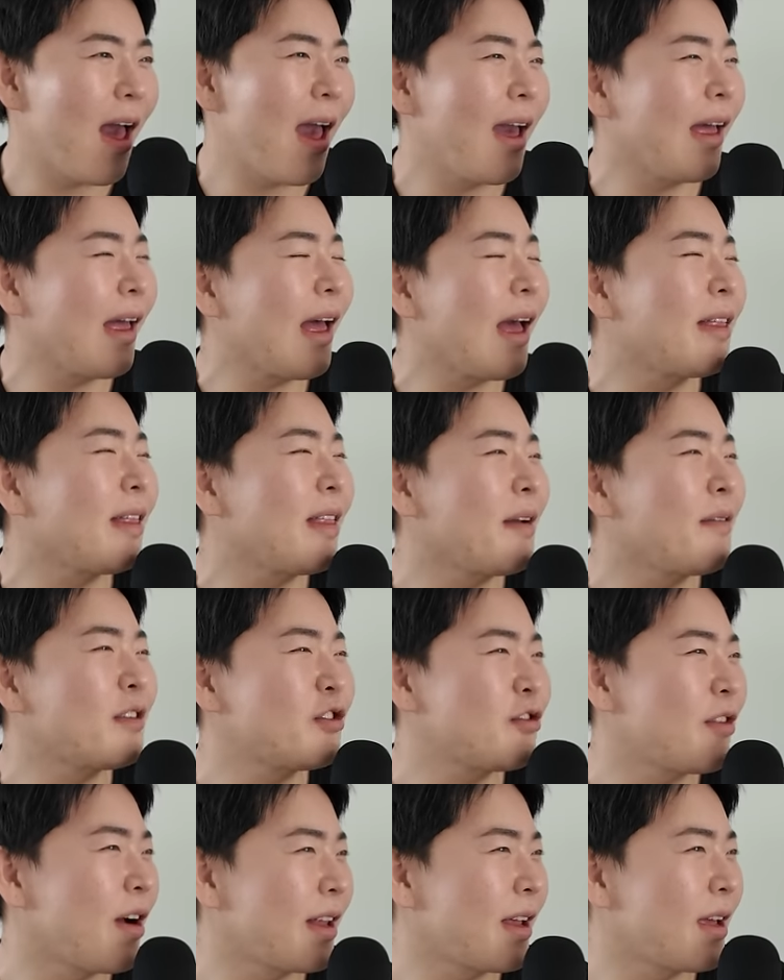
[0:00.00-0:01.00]
I I never
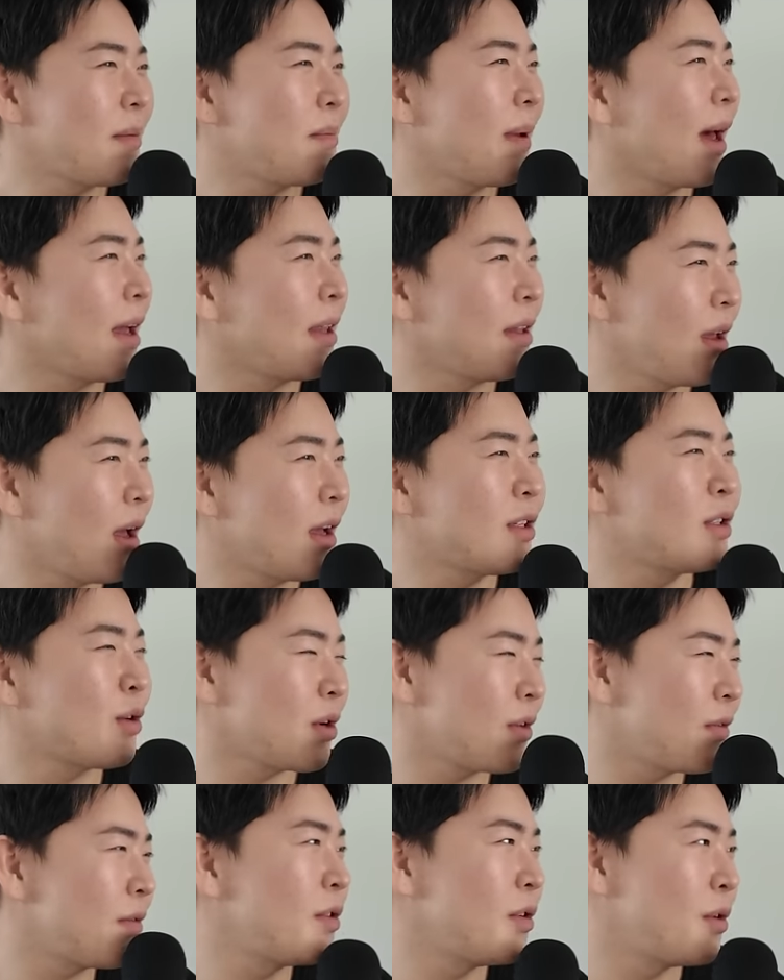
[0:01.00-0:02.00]
tried it, but I, I
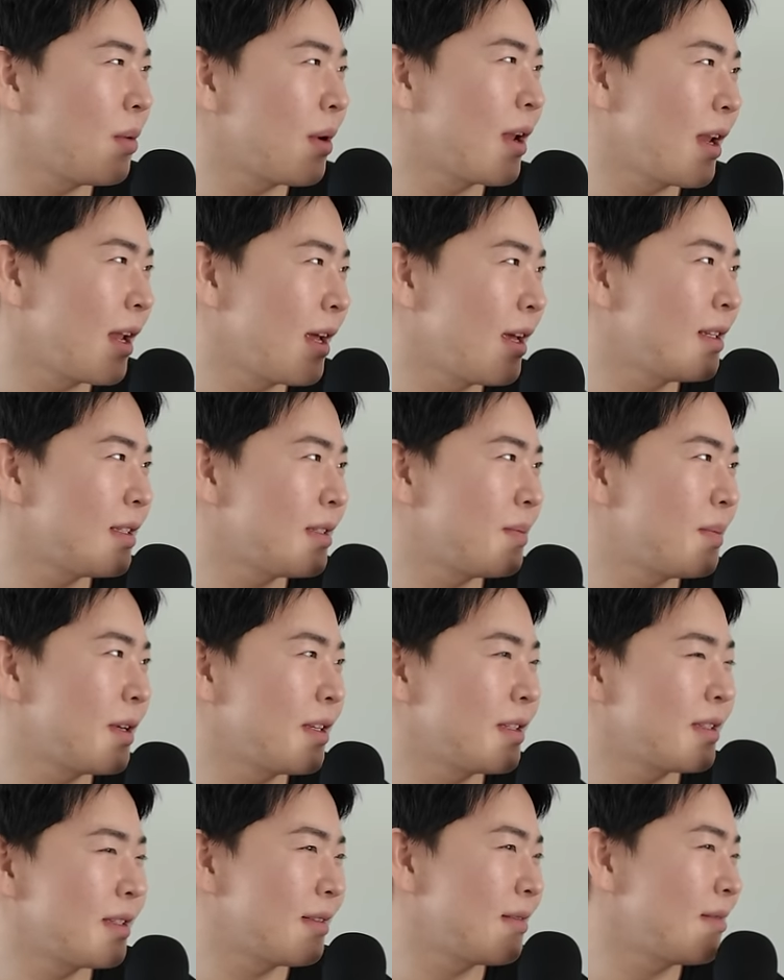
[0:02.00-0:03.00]
sort of knew what it is
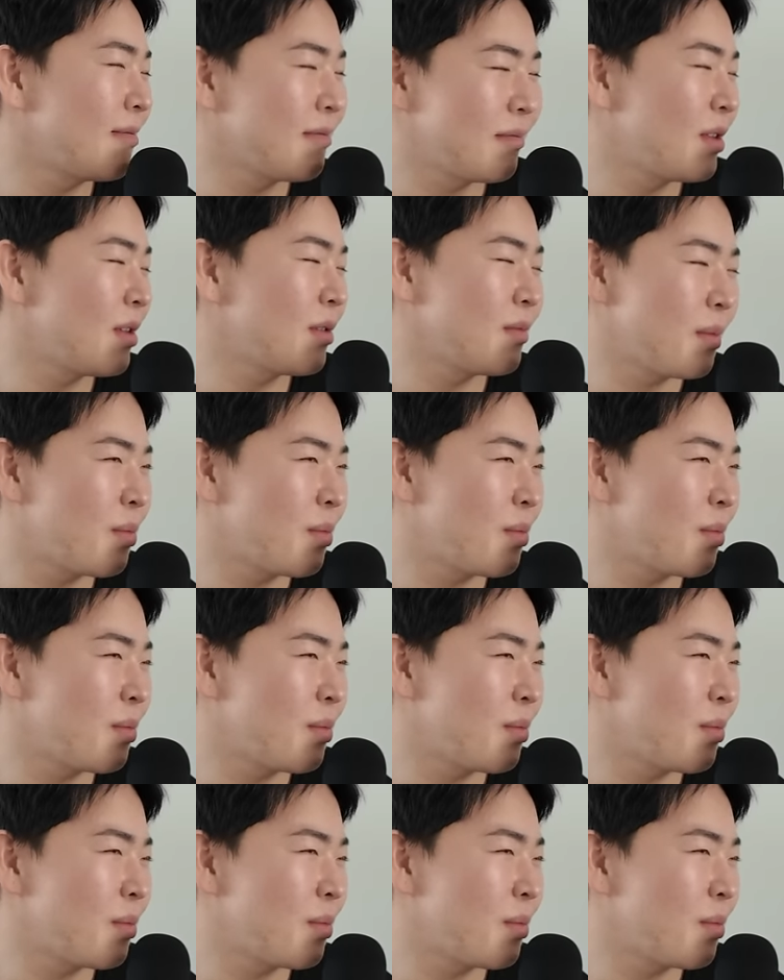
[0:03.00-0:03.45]
because the,